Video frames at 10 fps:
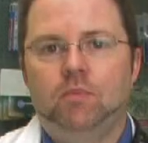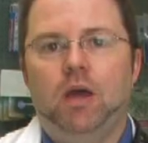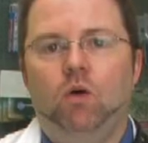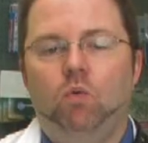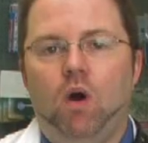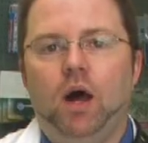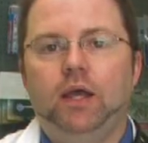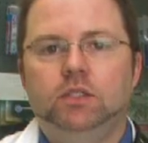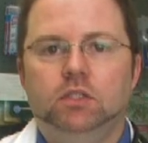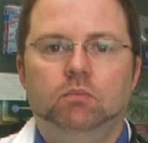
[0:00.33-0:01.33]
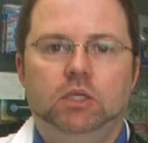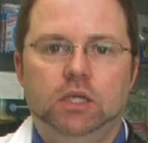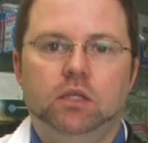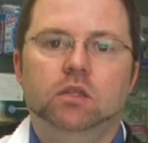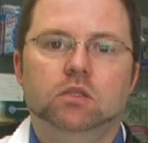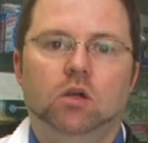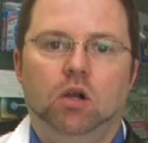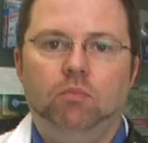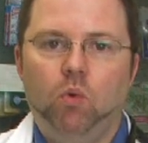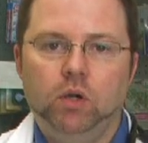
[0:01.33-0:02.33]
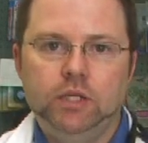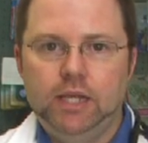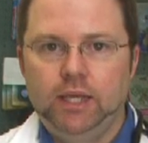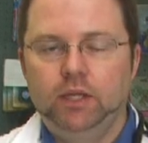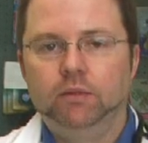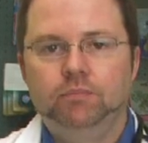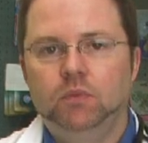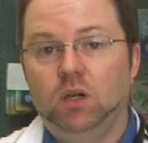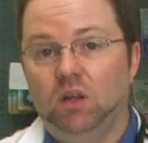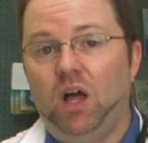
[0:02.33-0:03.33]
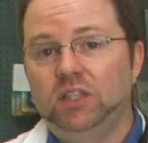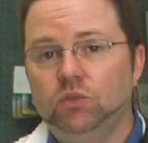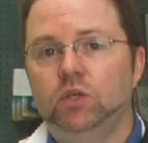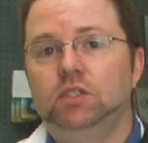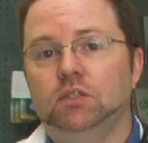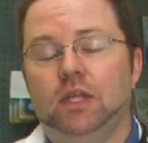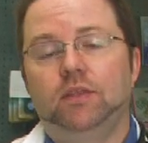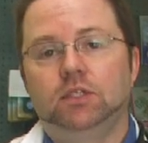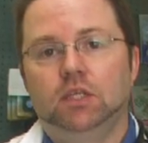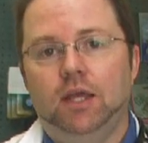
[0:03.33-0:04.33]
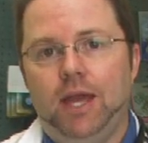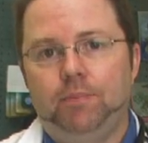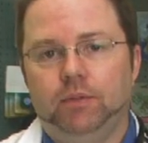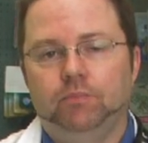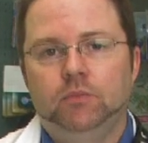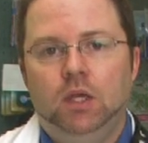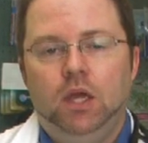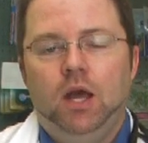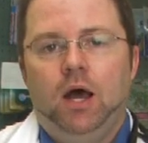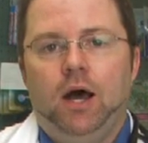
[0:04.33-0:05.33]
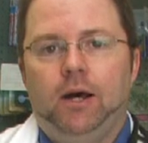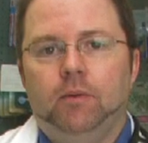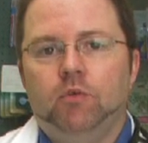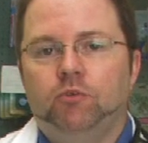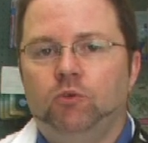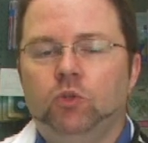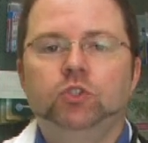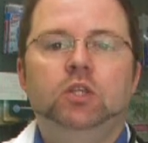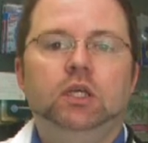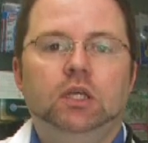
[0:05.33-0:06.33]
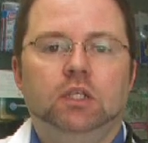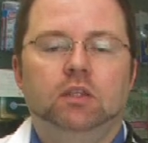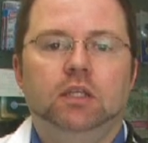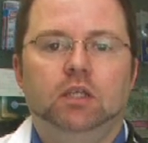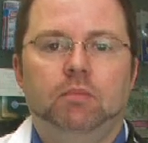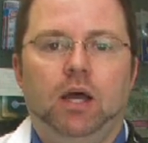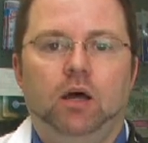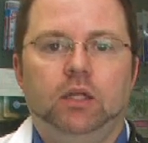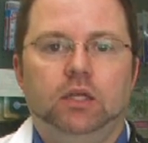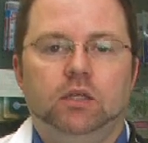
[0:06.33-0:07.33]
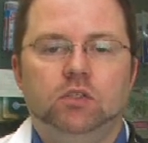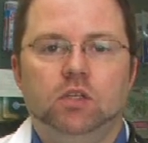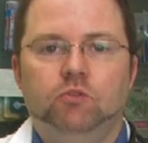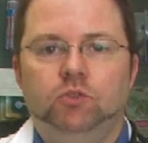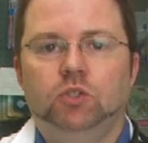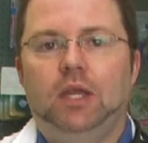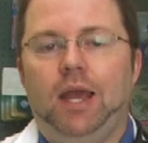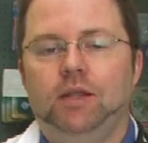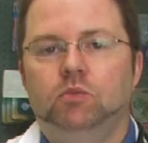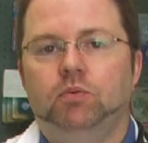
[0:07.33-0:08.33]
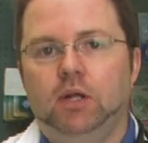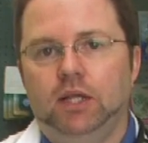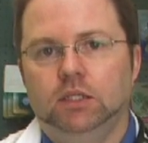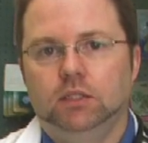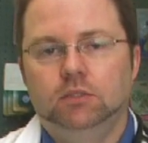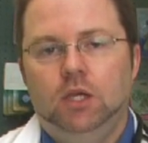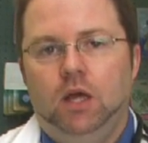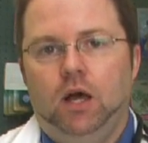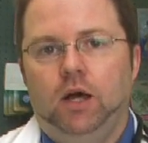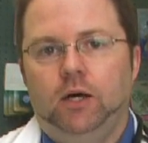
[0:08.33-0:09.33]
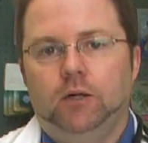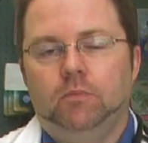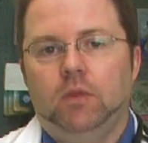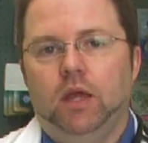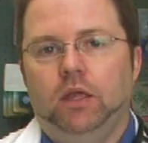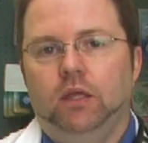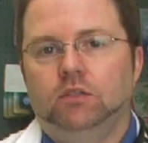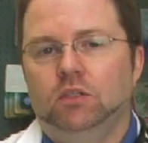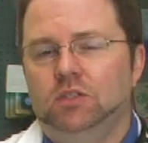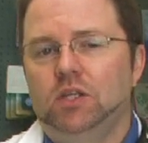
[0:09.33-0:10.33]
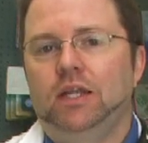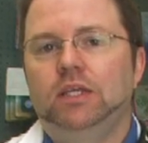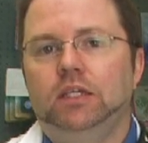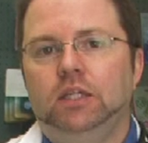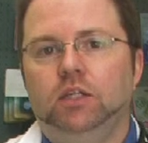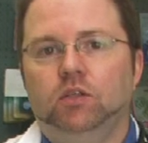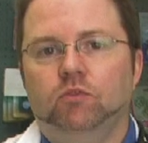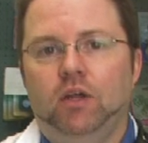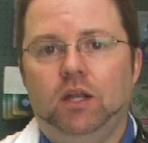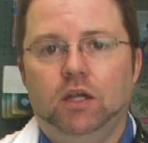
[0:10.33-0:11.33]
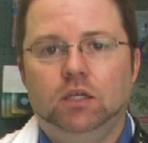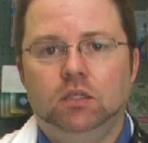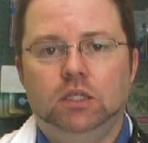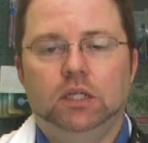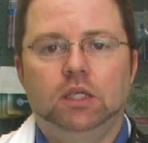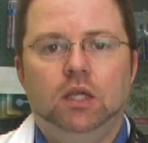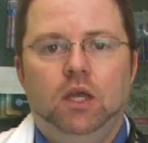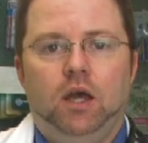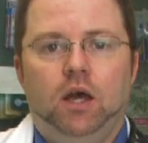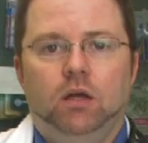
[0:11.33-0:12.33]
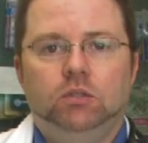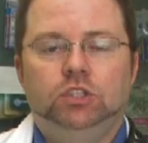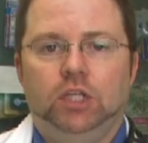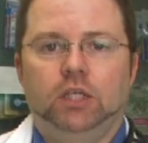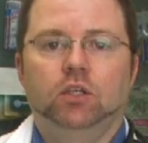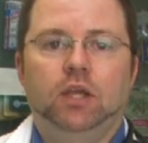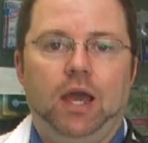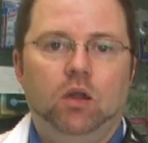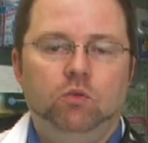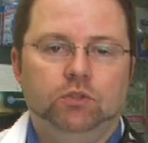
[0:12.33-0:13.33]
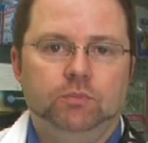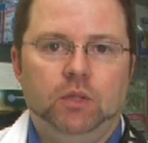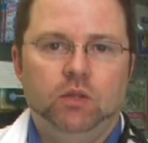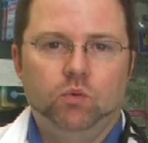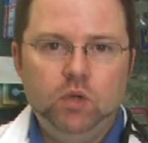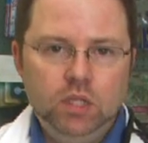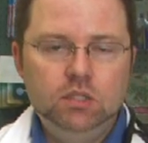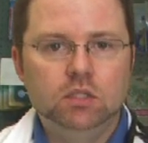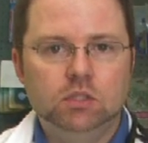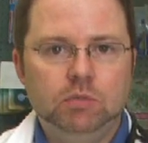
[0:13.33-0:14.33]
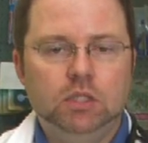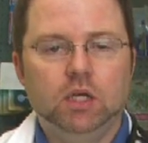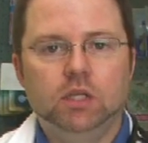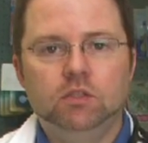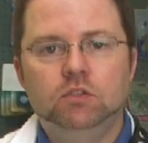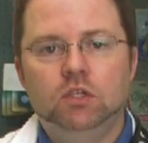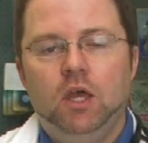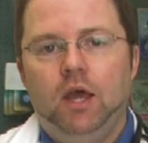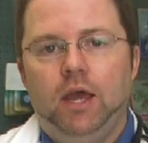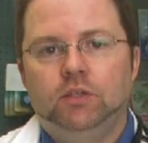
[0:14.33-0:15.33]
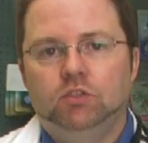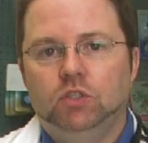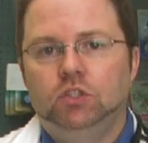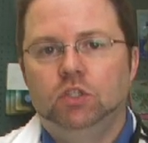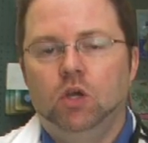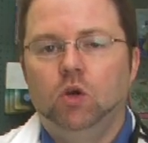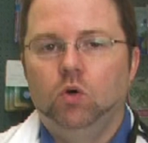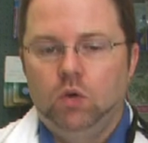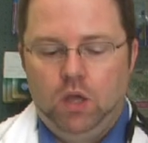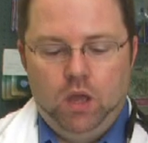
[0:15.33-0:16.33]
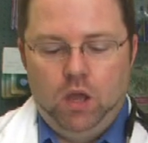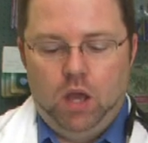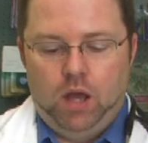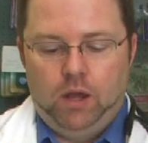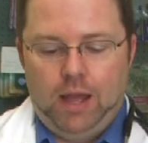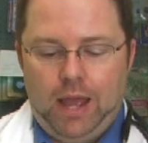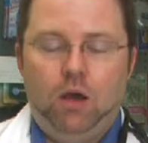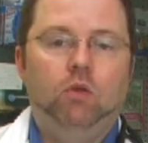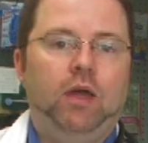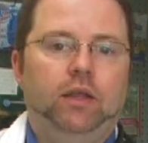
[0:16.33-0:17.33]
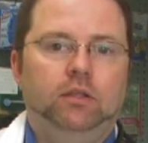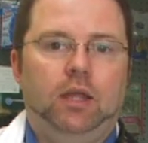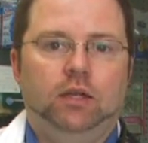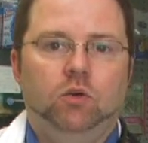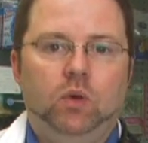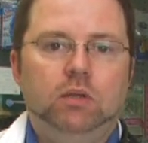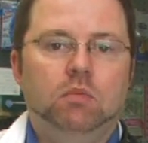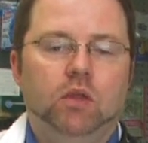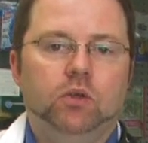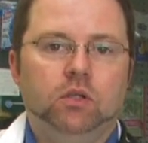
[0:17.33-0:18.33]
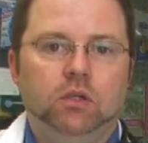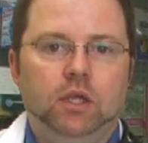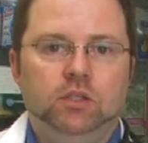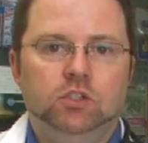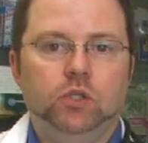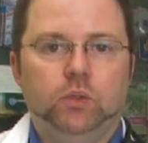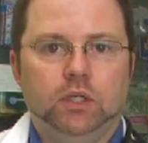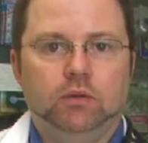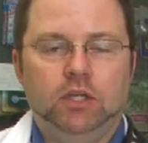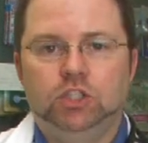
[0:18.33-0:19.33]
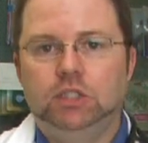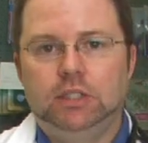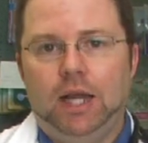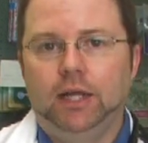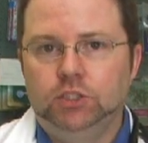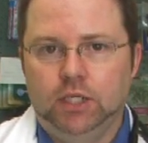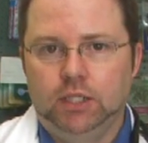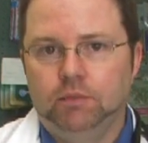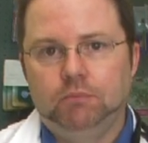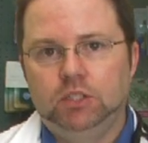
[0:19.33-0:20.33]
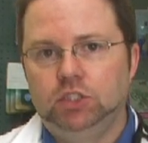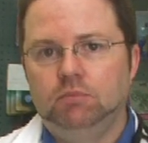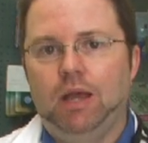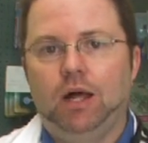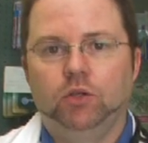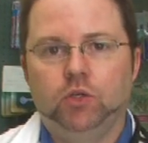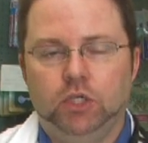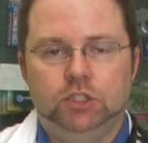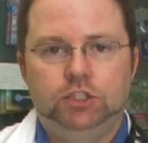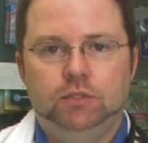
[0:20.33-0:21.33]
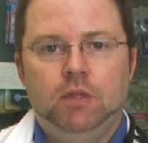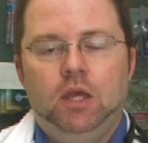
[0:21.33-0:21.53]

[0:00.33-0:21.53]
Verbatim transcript: about why some kittens are born dead. There are lots of reasons that this can happen. Um, the first thing to think about is if your cat is pregnant, um, it's, it's a good idea to get your veterinary clinic uh, to check your cat over. And the reason is because it's good to know uh, how that, that queen mother is doing. Is she dehydrated? Is she malnourished?